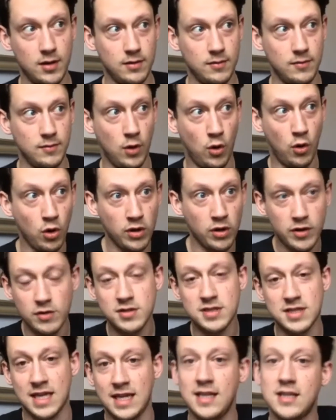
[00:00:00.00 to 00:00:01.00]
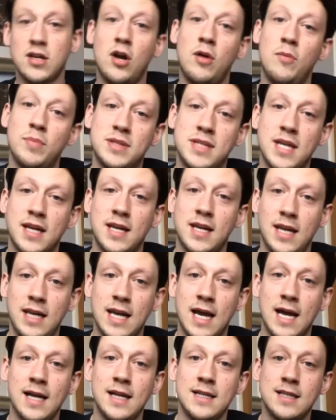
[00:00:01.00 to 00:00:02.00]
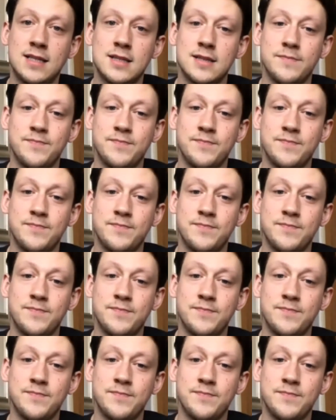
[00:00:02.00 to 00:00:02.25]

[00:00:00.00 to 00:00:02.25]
all of those things aren't particularly nice.